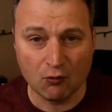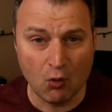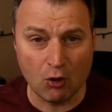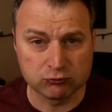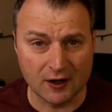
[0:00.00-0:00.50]

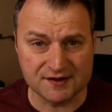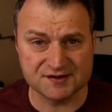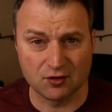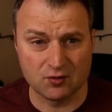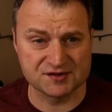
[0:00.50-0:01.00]
Well,
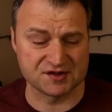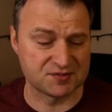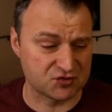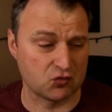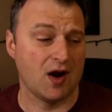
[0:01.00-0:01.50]
Russell would
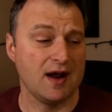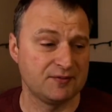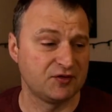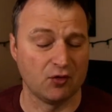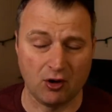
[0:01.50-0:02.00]

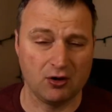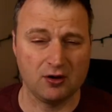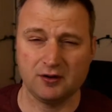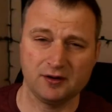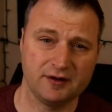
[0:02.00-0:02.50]
subscribe to
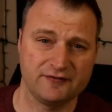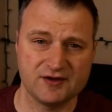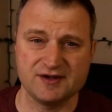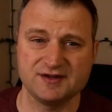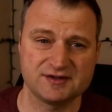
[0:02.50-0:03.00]
all of
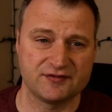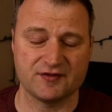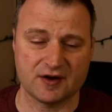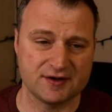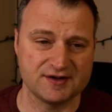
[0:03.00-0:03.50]
these
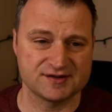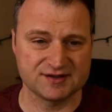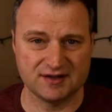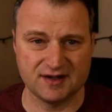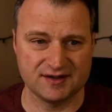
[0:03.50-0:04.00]

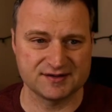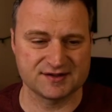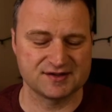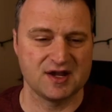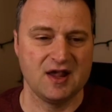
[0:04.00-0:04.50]
various
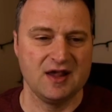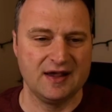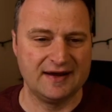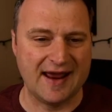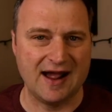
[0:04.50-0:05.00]
lists
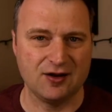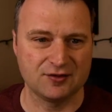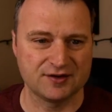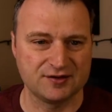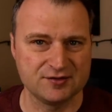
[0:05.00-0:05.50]
and
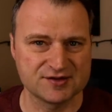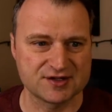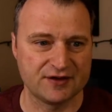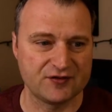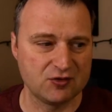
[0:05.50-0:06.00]
how to do
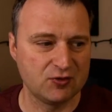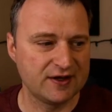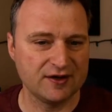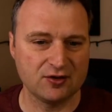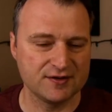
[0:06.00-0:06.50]
stuff. He
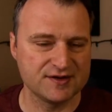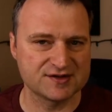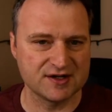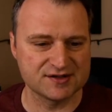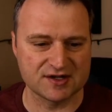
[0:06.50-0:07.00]
would get on
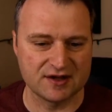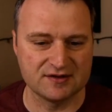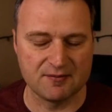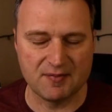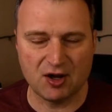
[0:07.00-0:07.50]
these lists
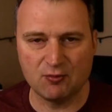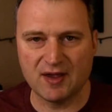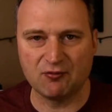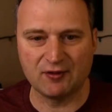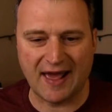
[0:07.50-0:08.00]
and the
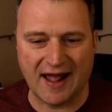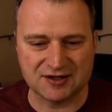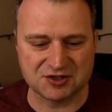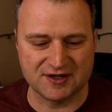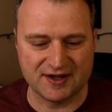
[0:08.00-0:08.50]
mailman would
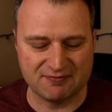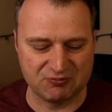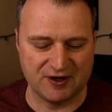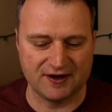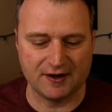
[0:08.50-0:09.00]
actually
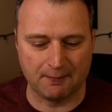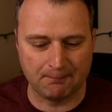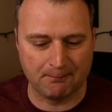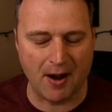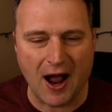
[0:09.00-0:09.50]
bring in a
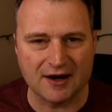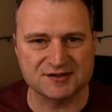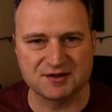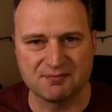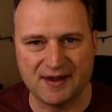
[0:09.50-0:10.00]

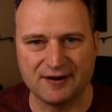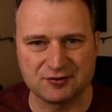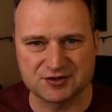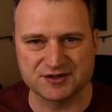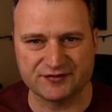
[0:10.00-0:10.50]
box of
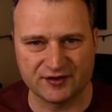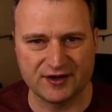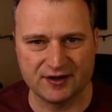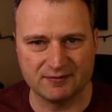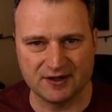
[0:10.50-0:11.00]
mail just for
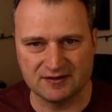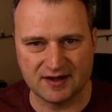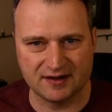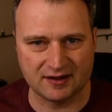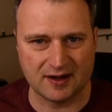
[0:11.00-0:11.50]
him and
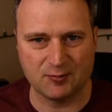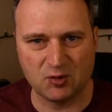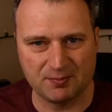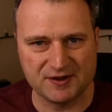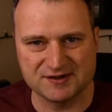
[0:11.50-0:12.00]
then a
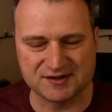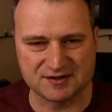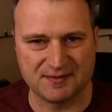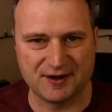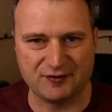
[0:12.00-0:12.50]
couple pieces
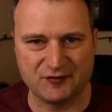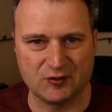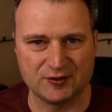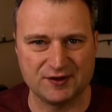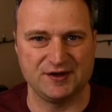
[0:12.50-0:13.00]
of mail
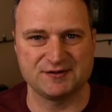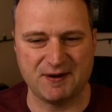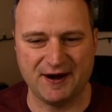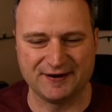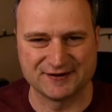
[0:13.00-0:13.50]
for his
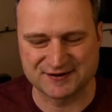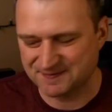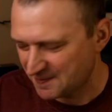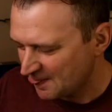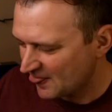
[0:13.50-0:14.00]
parents.